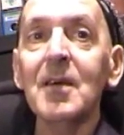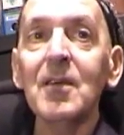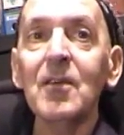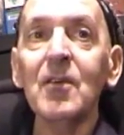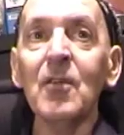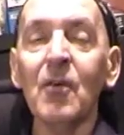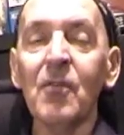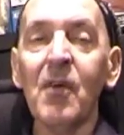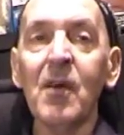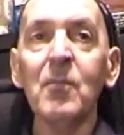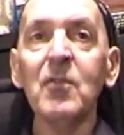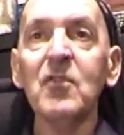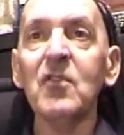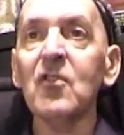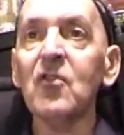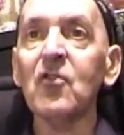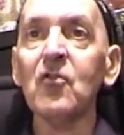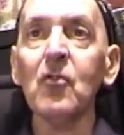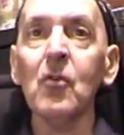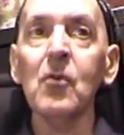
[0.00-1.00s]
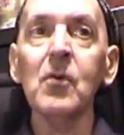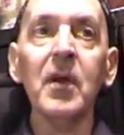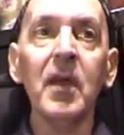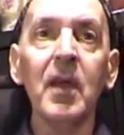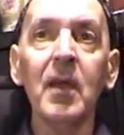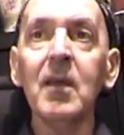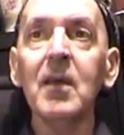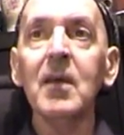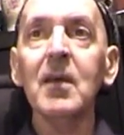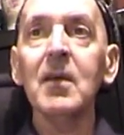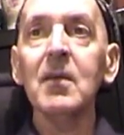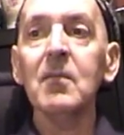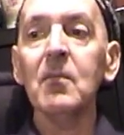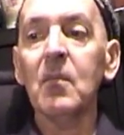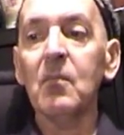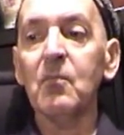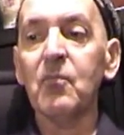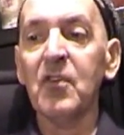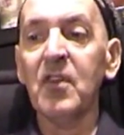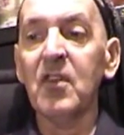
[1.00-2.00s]
You know, they were destroying
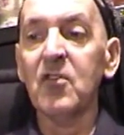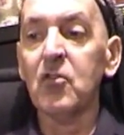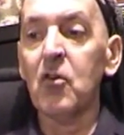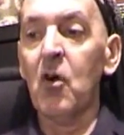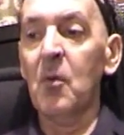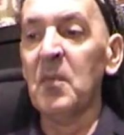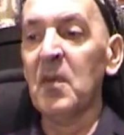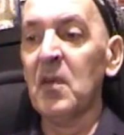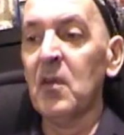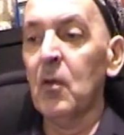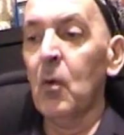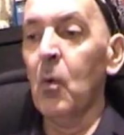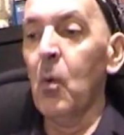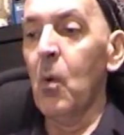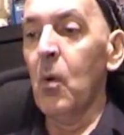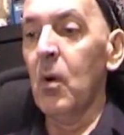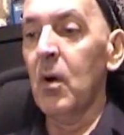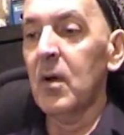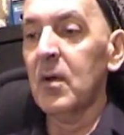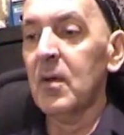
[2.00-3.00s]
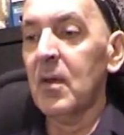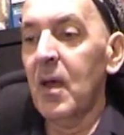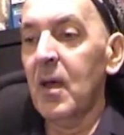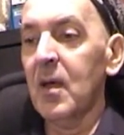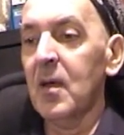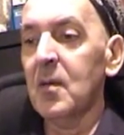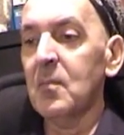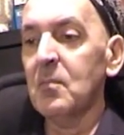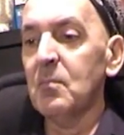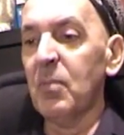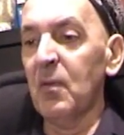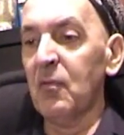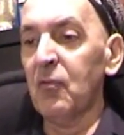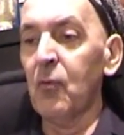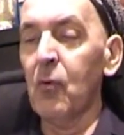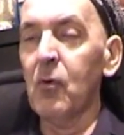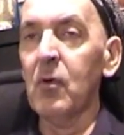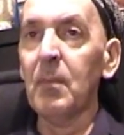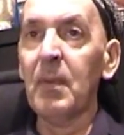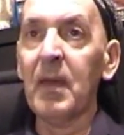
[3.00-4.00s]
British common law
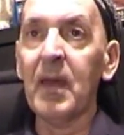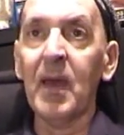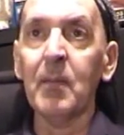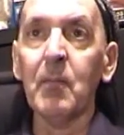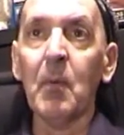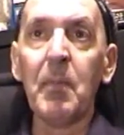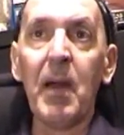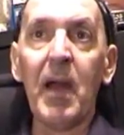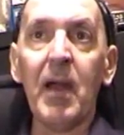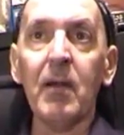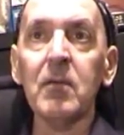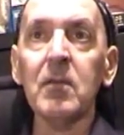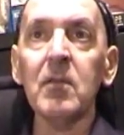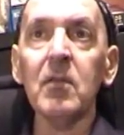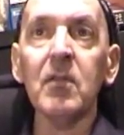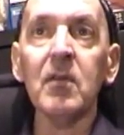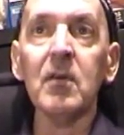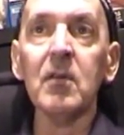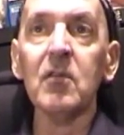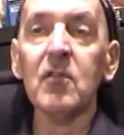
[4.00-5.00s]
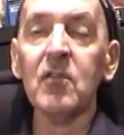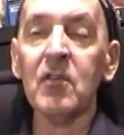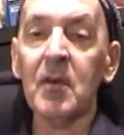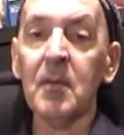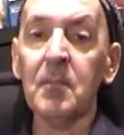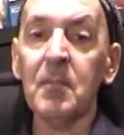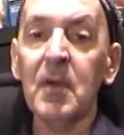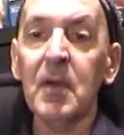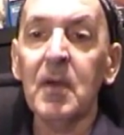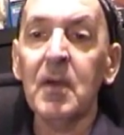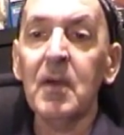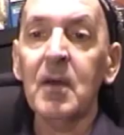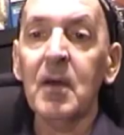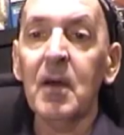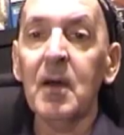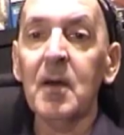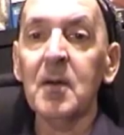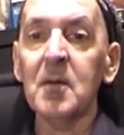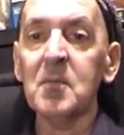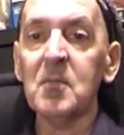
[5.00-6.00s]
before it became apparent that
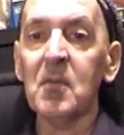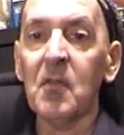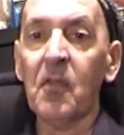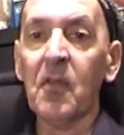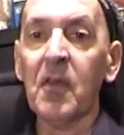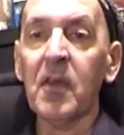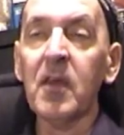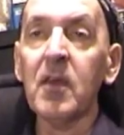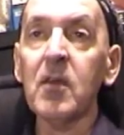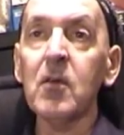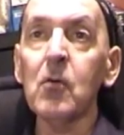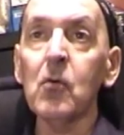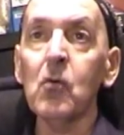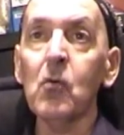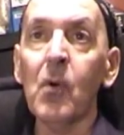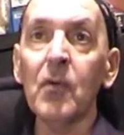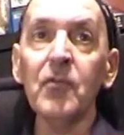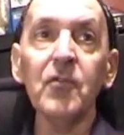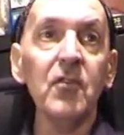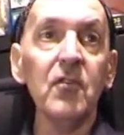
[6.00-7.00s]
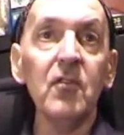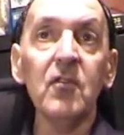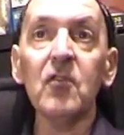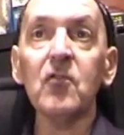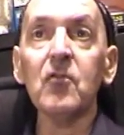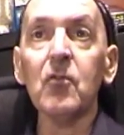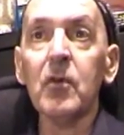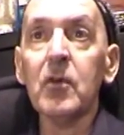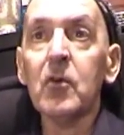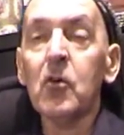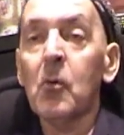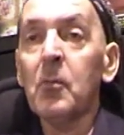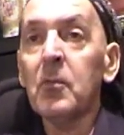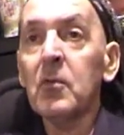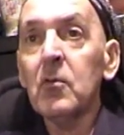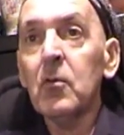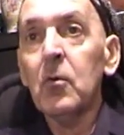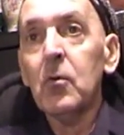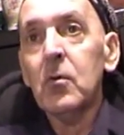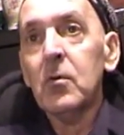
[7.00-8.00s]
that the EU wanted to destroy
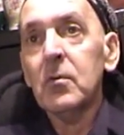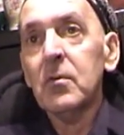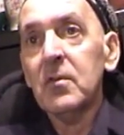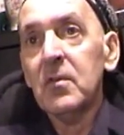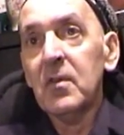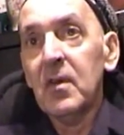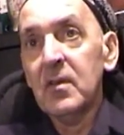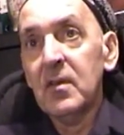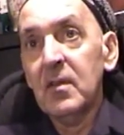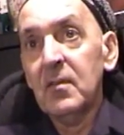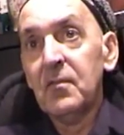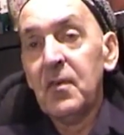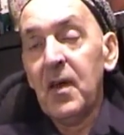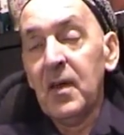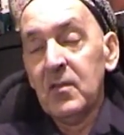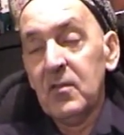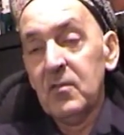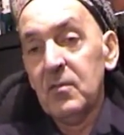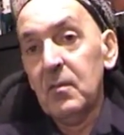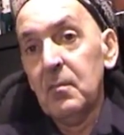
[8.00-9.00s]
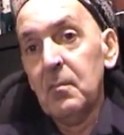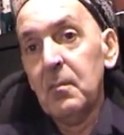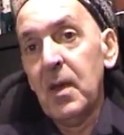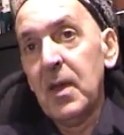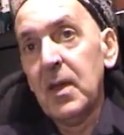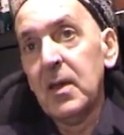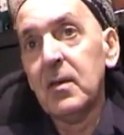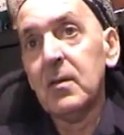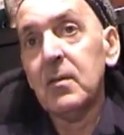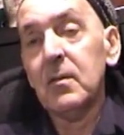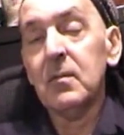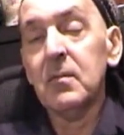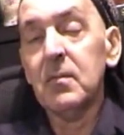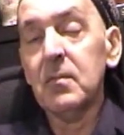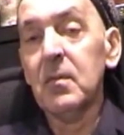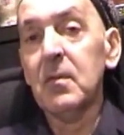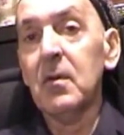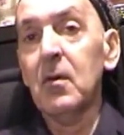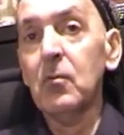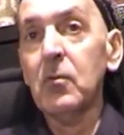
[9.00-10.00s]
common law and in fact make
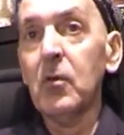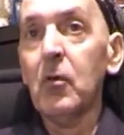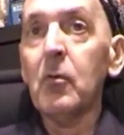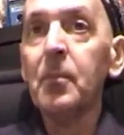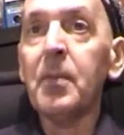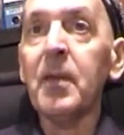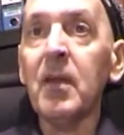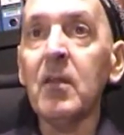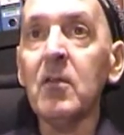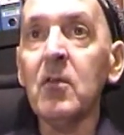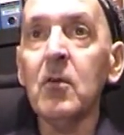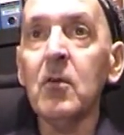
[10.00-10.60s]
the whole European